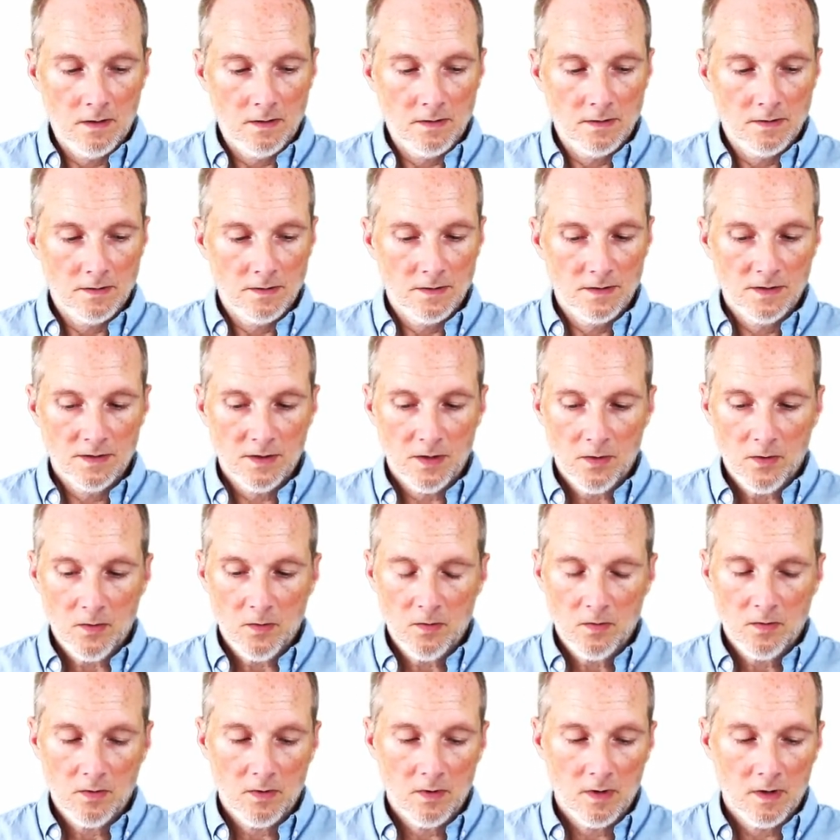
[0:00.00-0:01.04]

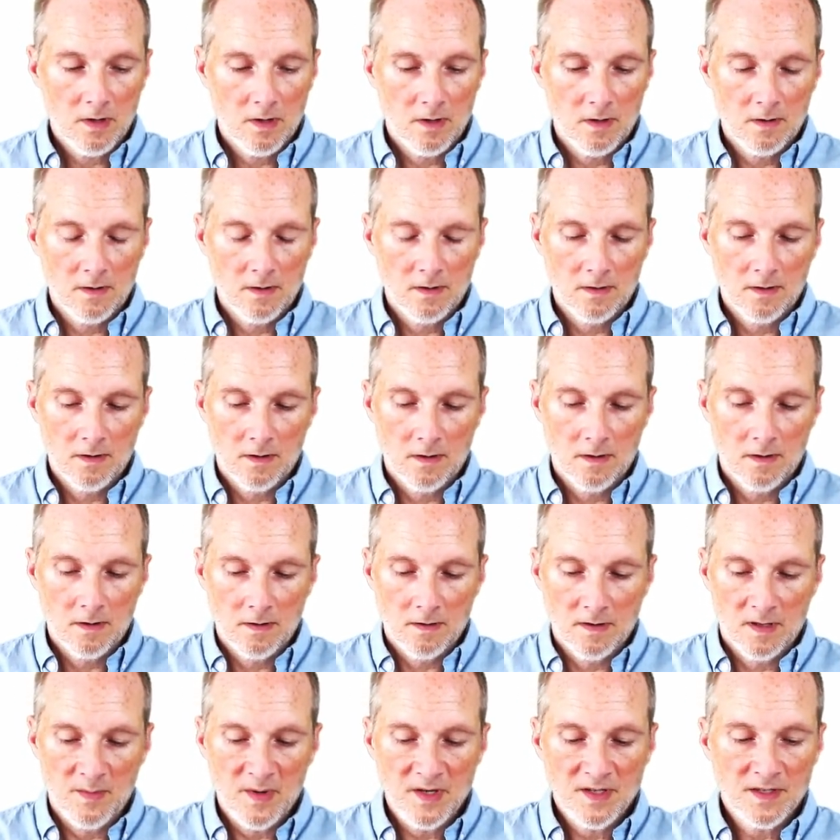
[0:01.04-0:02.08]
So
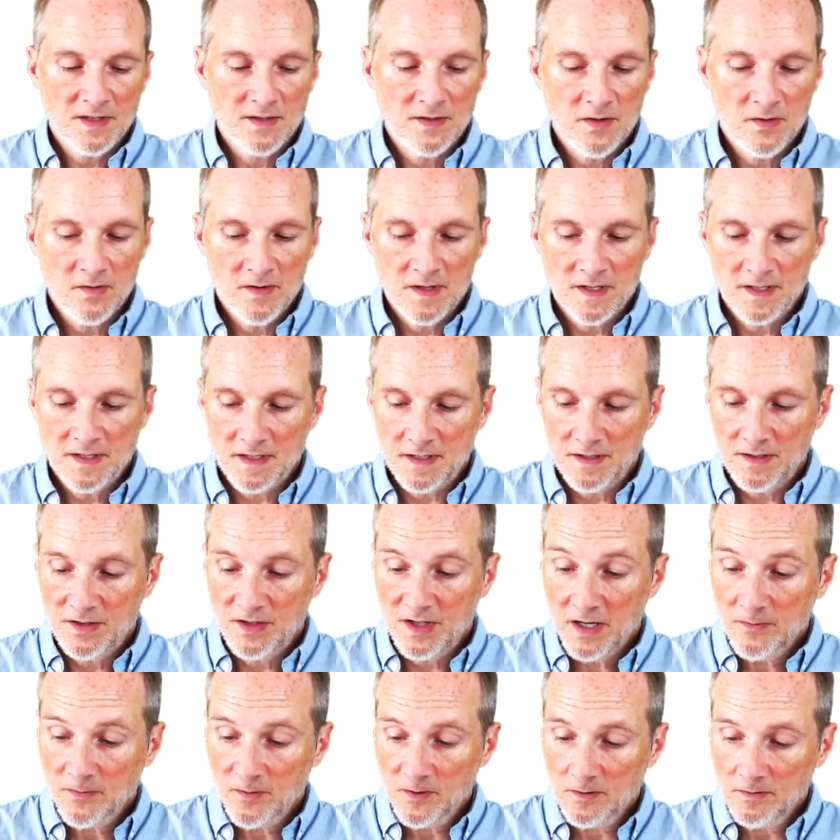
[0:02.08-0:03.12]
let me just do this in
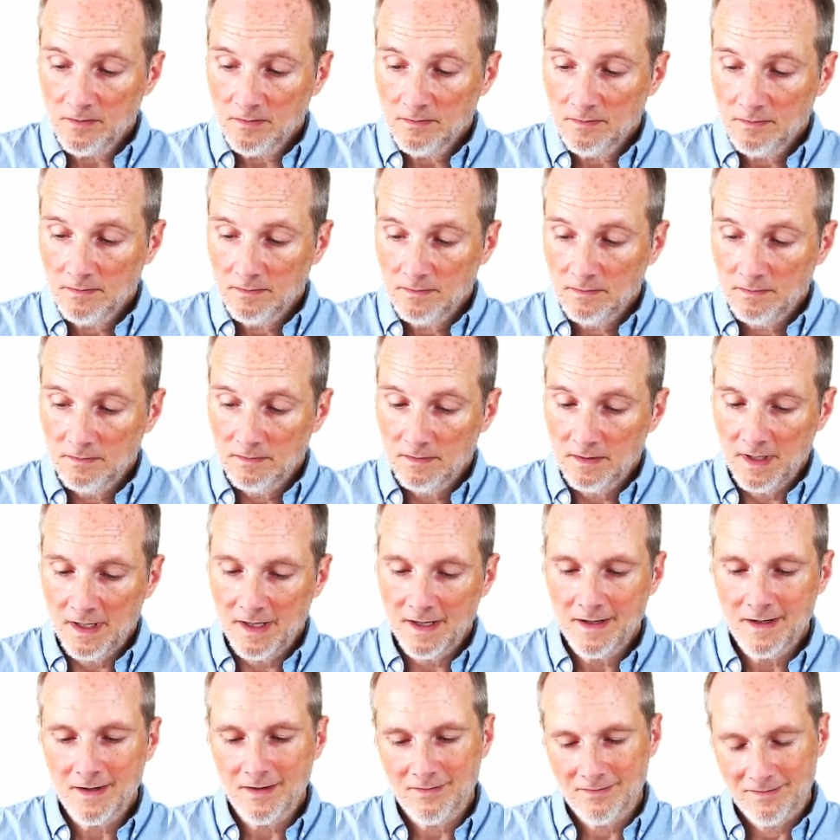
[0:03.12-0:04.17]
general,
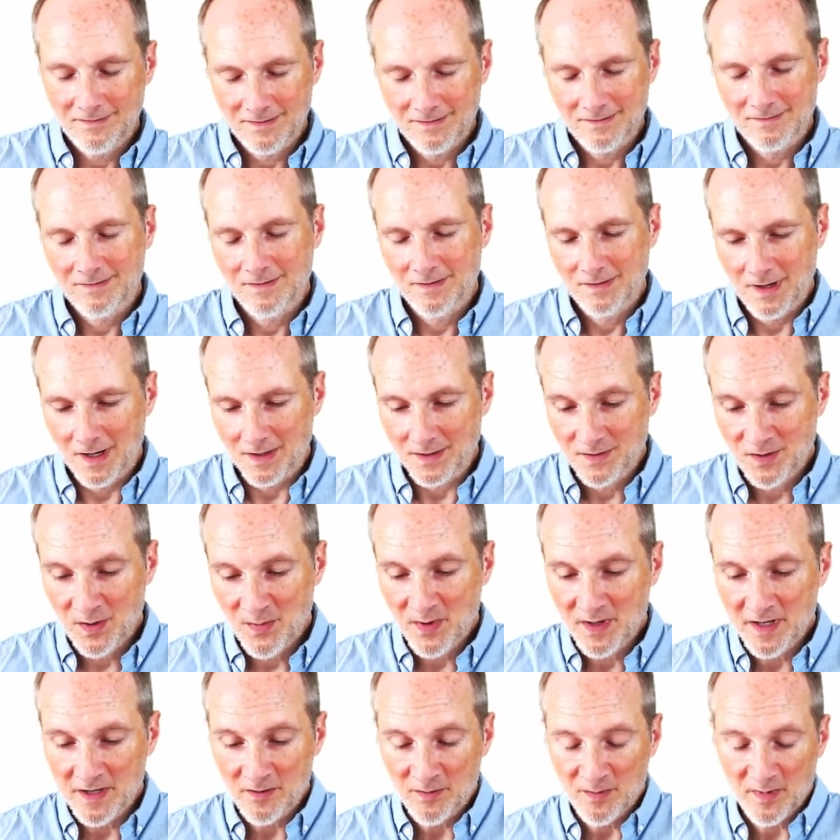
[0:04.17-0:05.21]
uh, not super
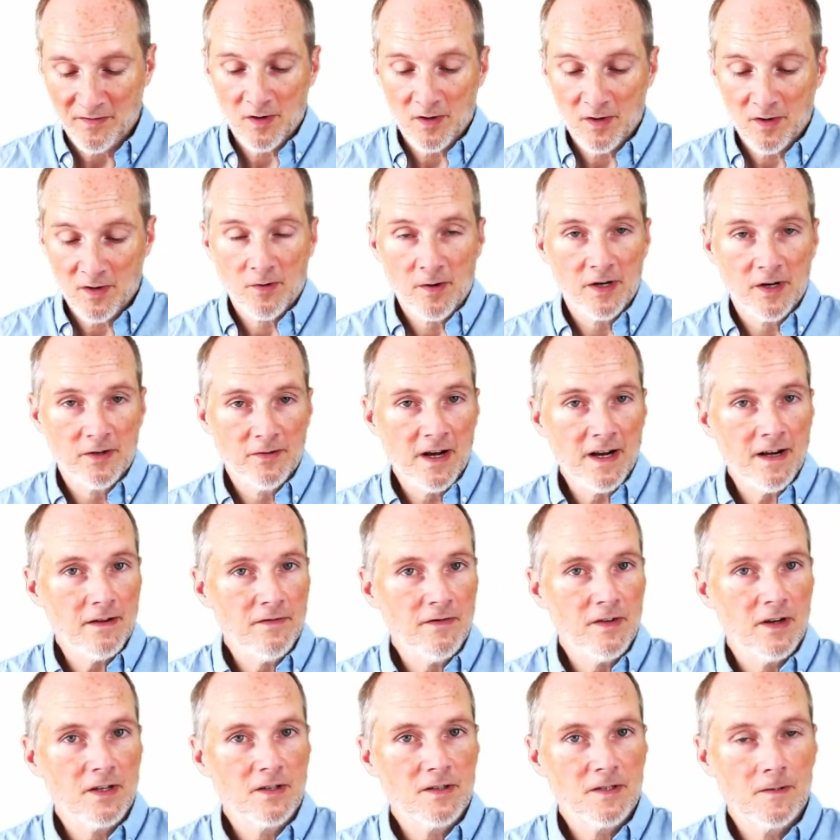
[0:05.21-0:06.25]
general, but for our quadratic
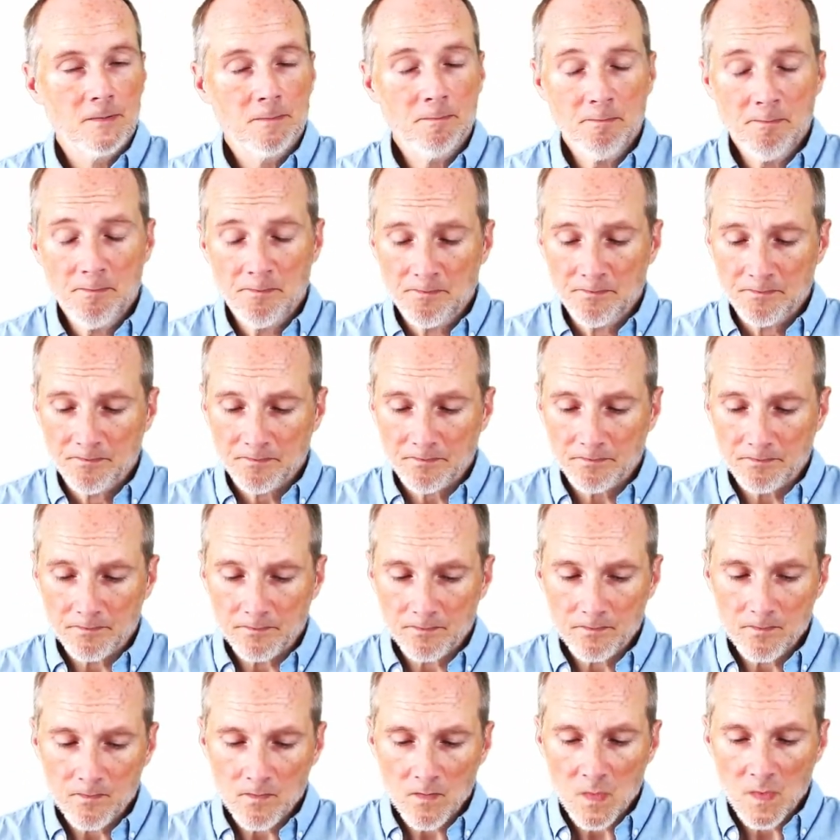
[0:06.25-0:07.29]
function,
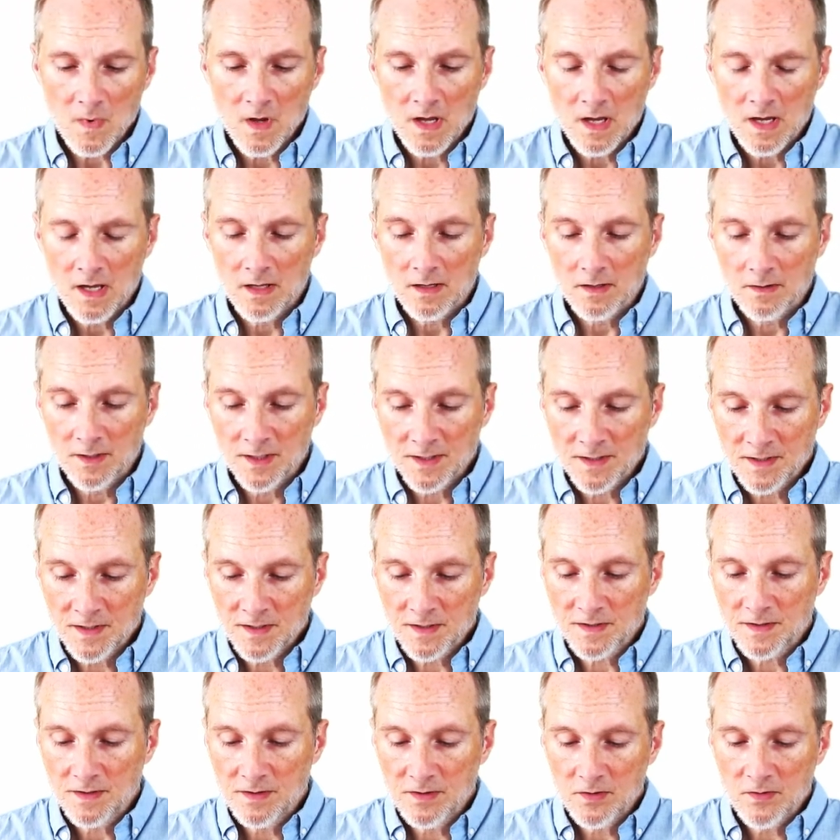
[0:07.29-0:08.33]
Let's
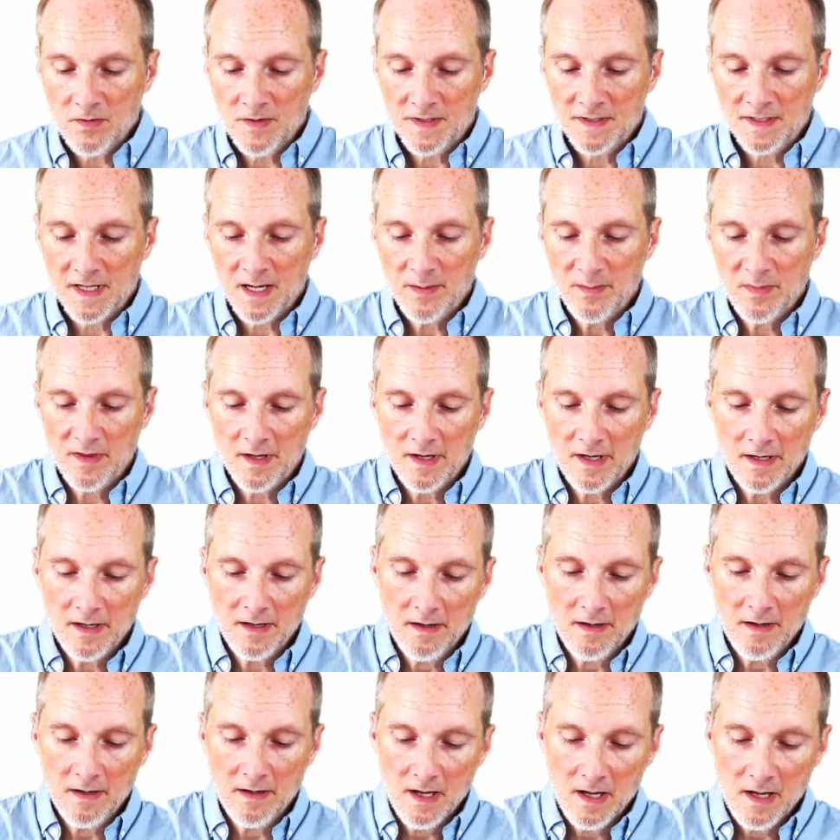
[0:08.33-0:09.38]
just do the same thing.
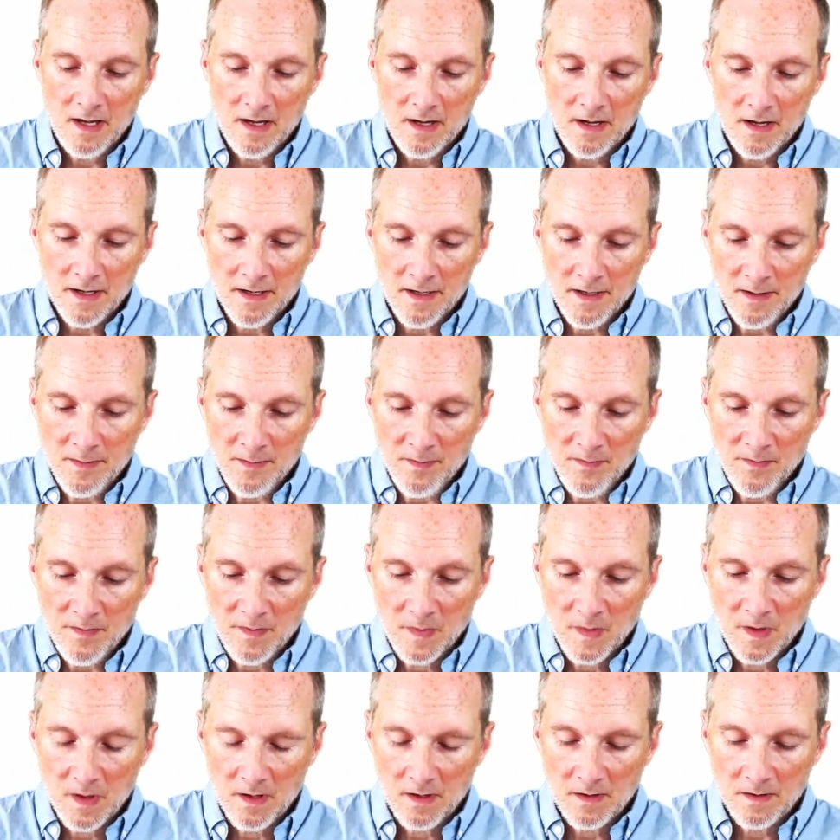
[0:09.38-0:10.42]
Um,
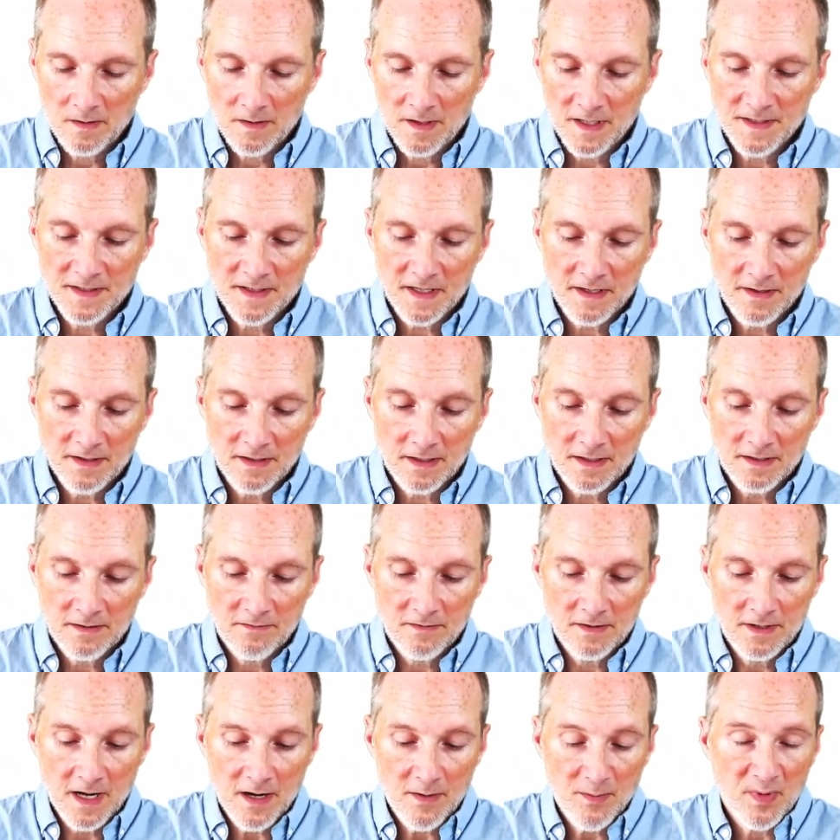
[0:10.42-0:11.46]
let's
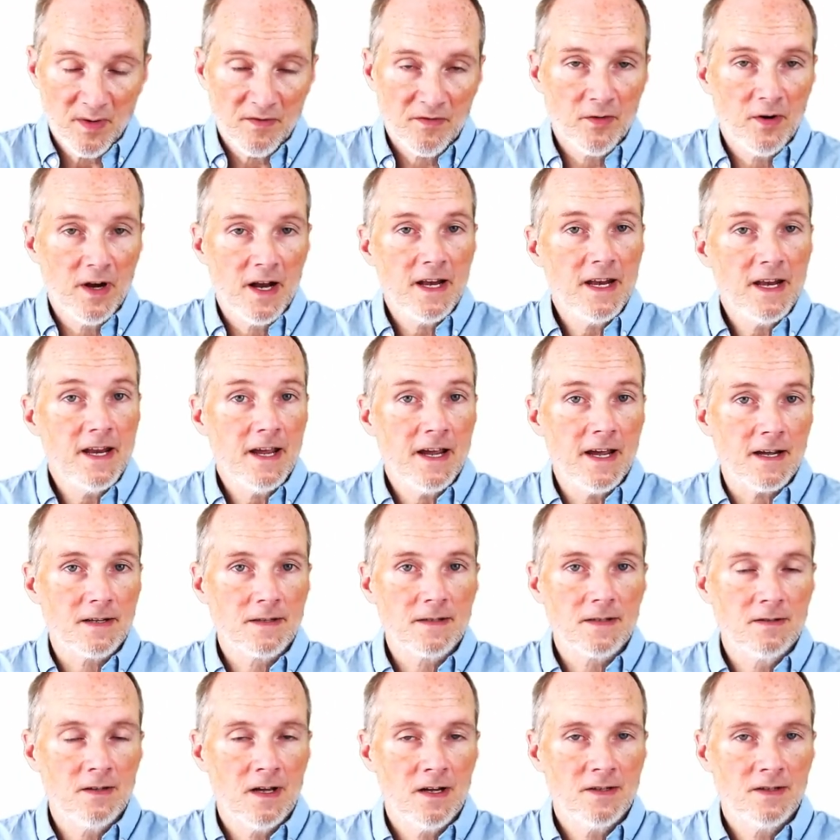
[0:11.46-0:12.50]
now, but for any x,
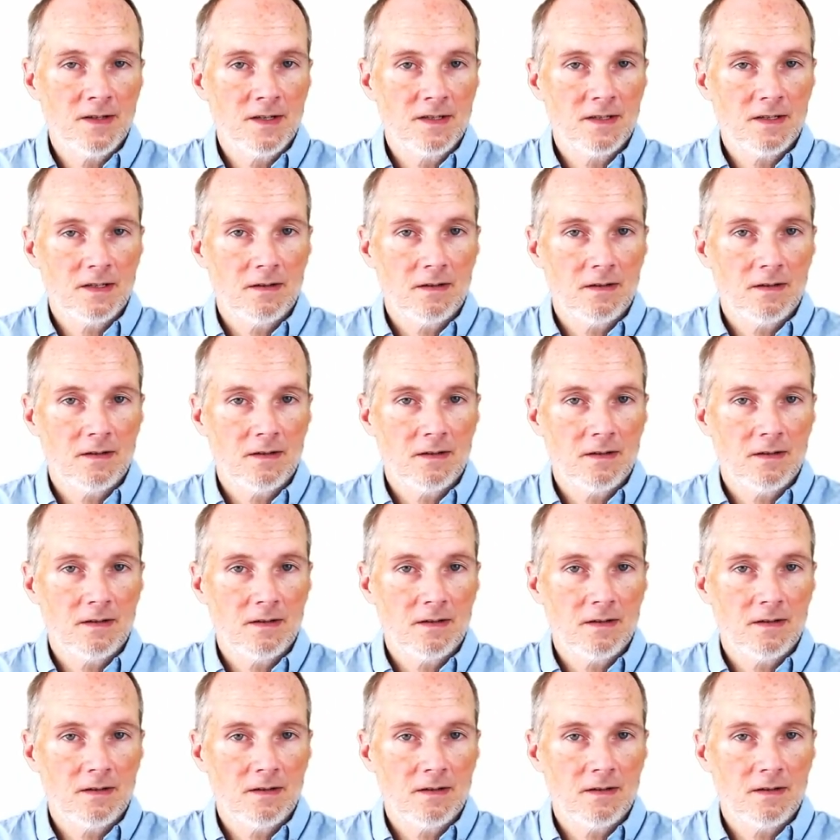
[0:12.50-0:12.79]
not just